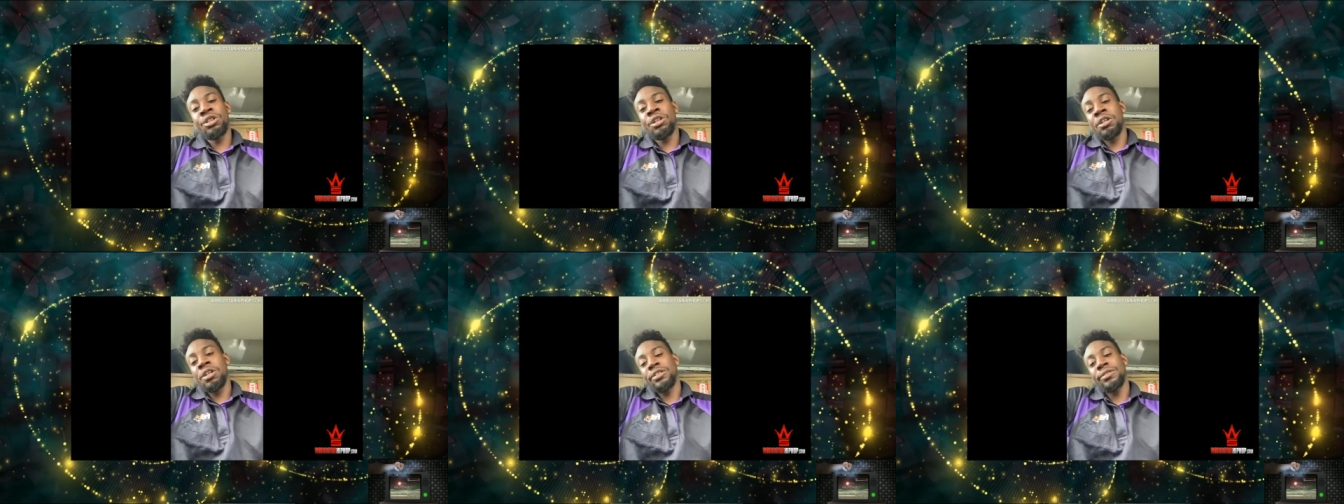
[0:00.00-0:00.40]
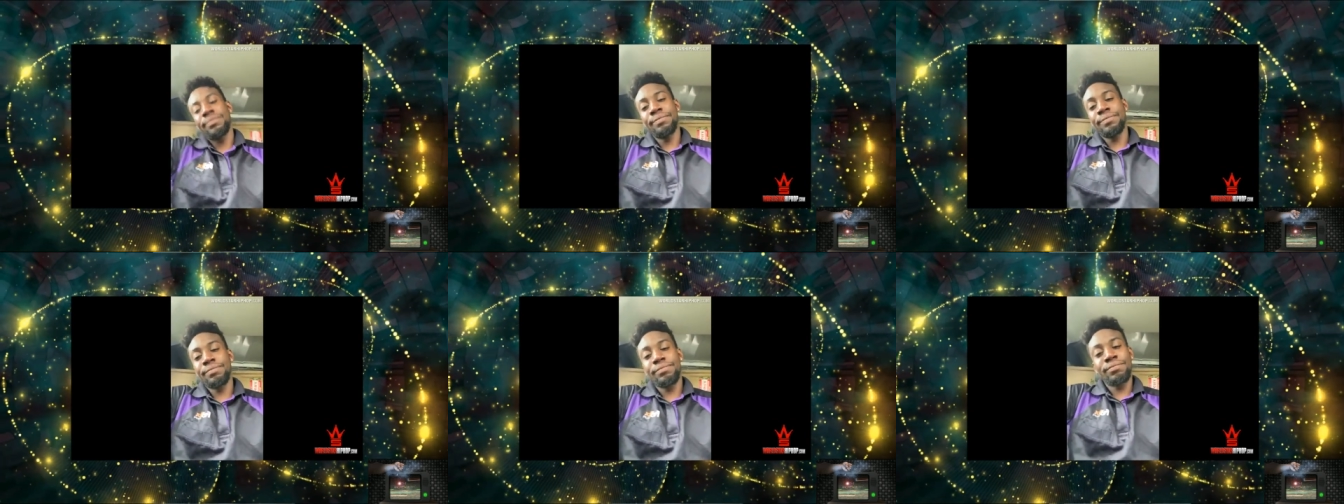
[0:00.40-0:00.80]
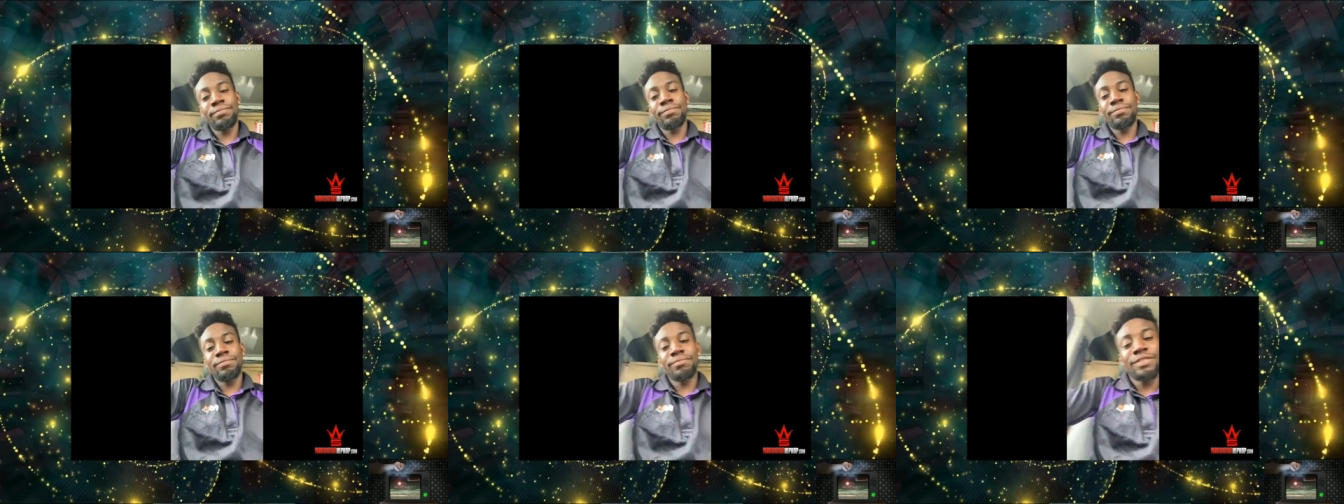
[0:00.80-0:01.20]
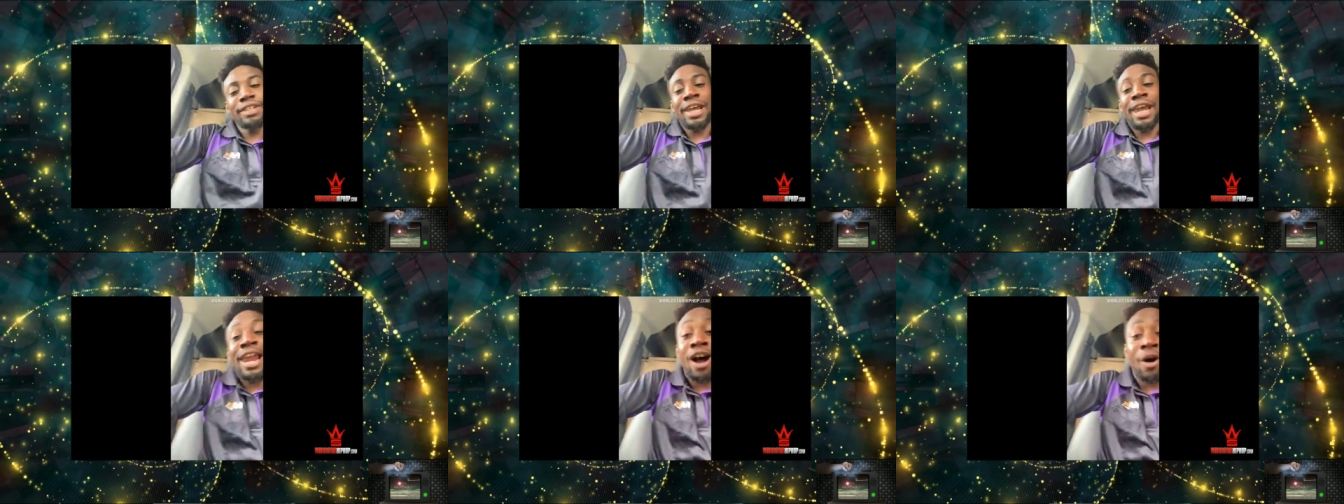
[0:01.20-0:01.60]
y'all.
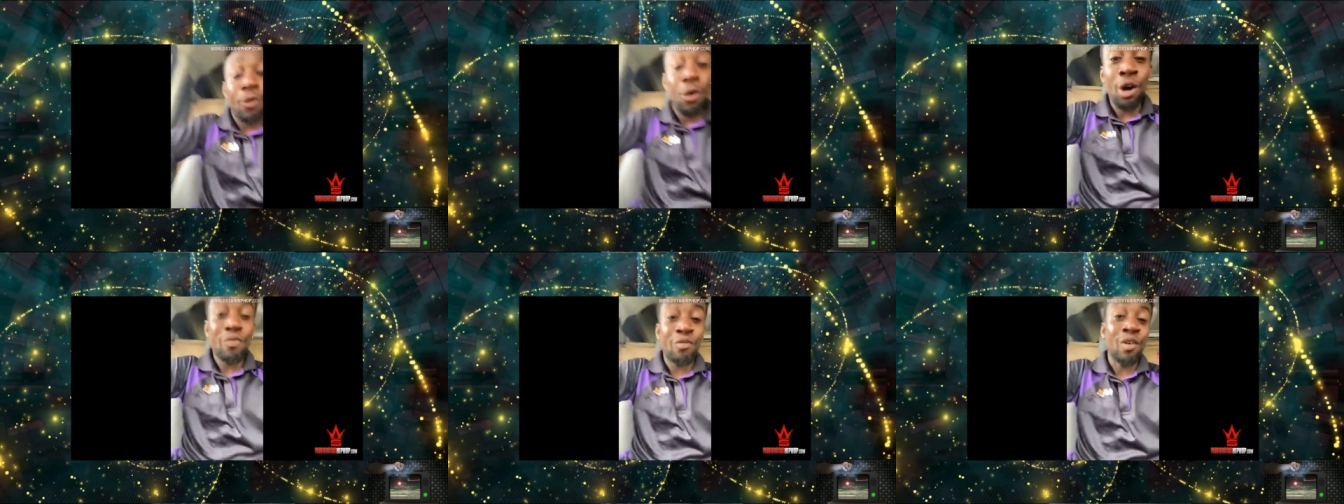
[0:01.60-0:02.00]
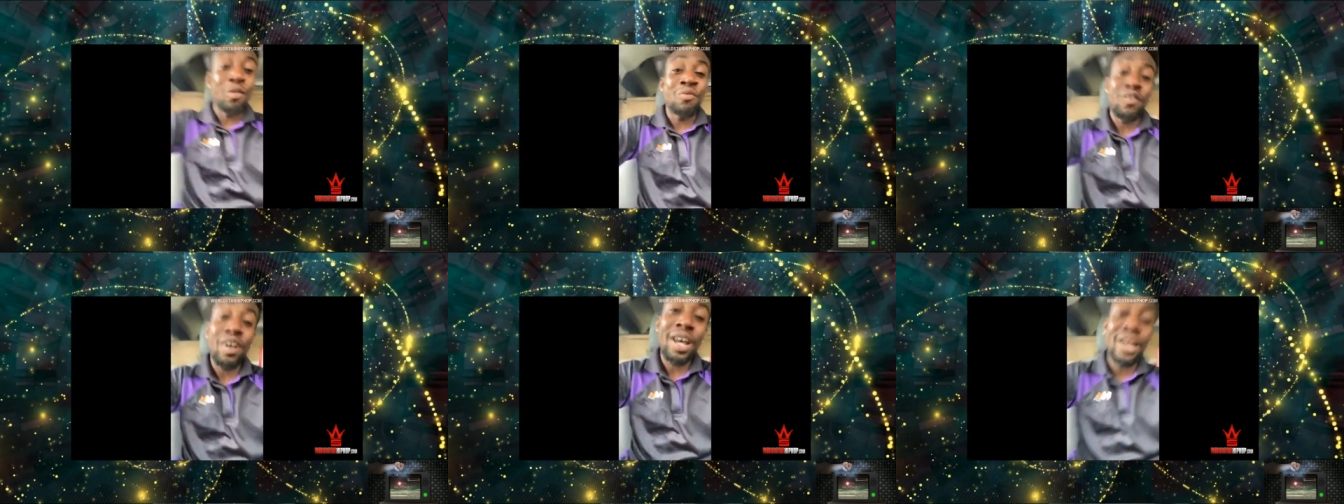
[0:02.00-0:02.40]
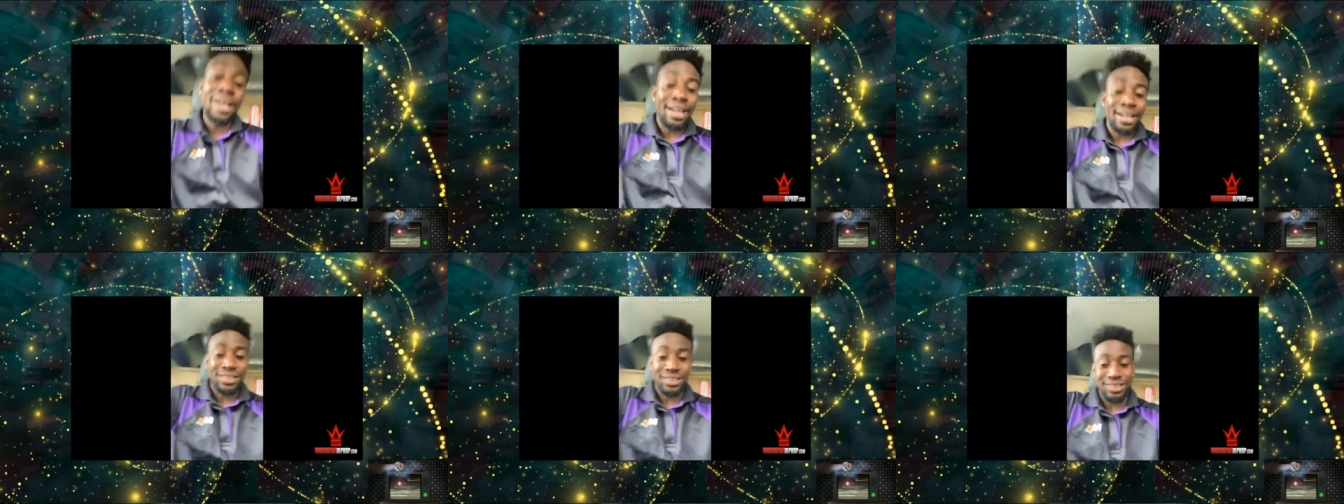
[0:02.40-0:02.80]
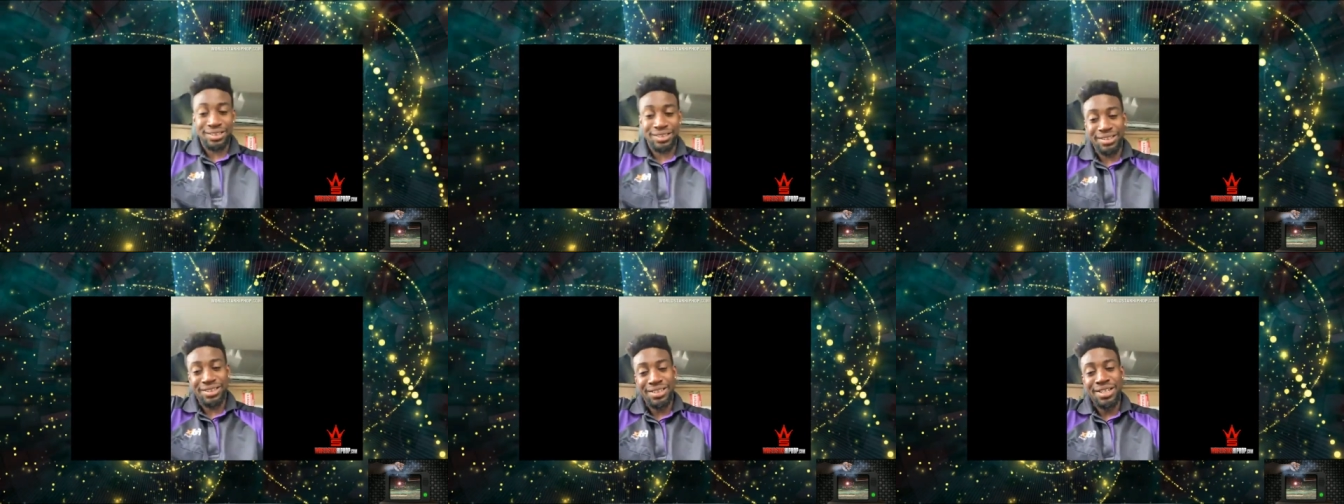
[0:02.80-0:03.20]
And I work for FedEx.
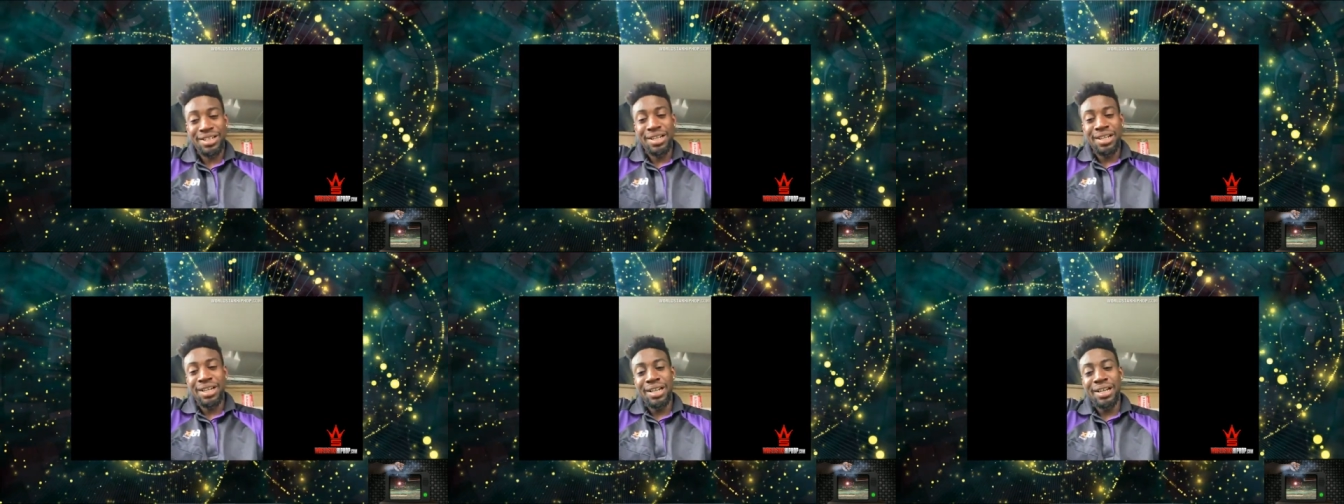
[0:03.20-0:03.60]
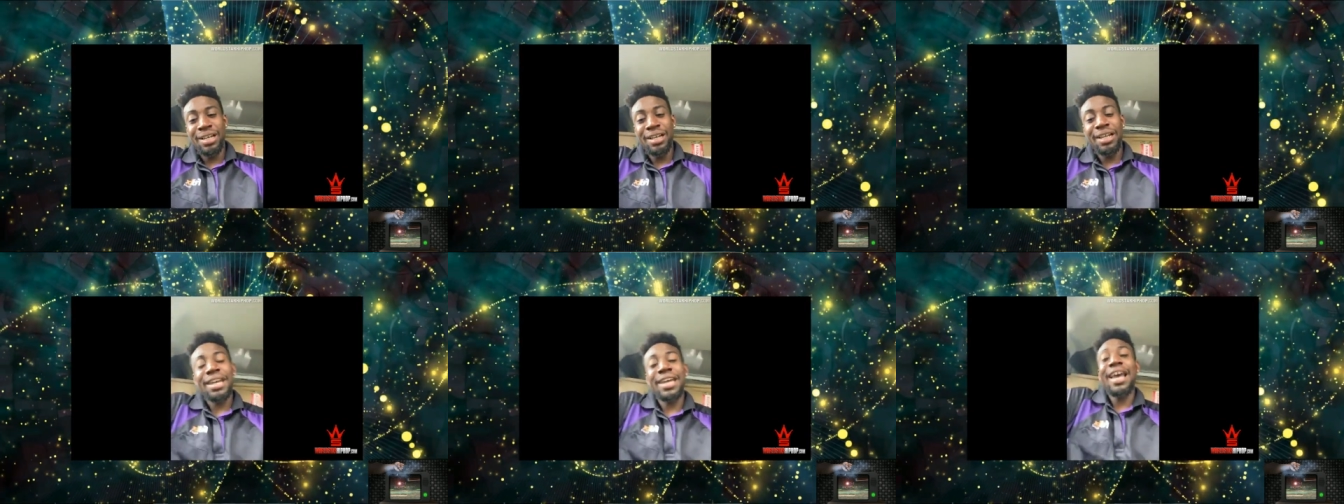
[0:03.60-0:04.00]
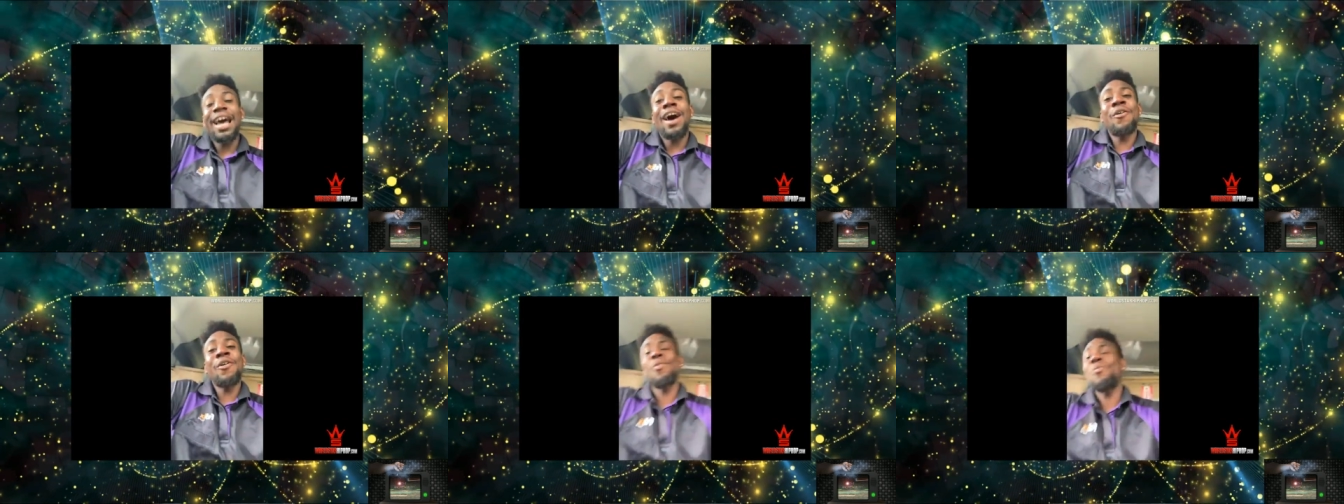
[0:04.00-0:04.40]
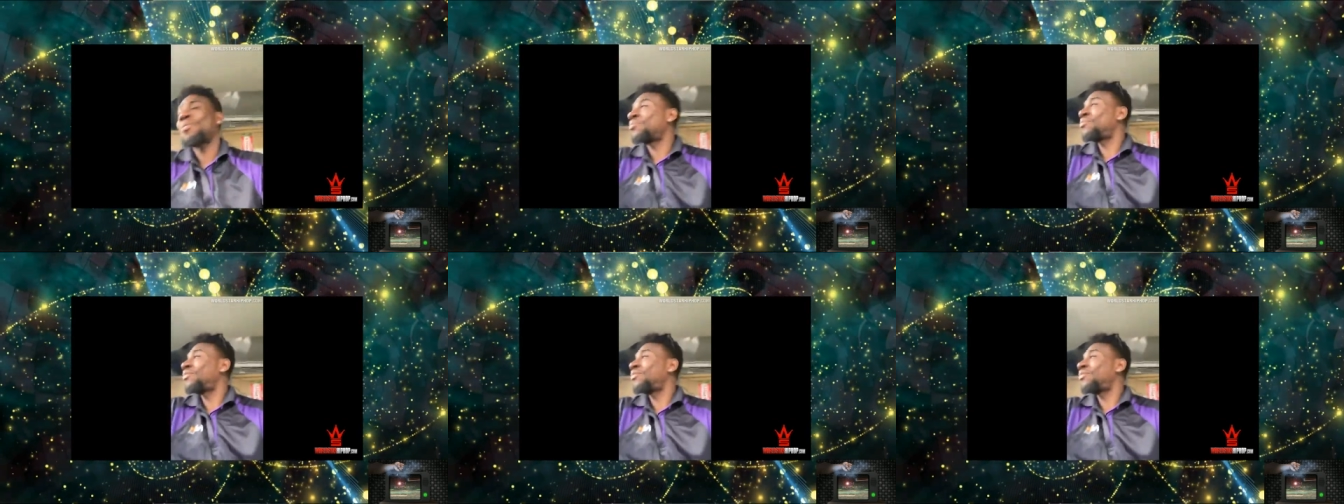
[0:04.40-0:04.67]
I work for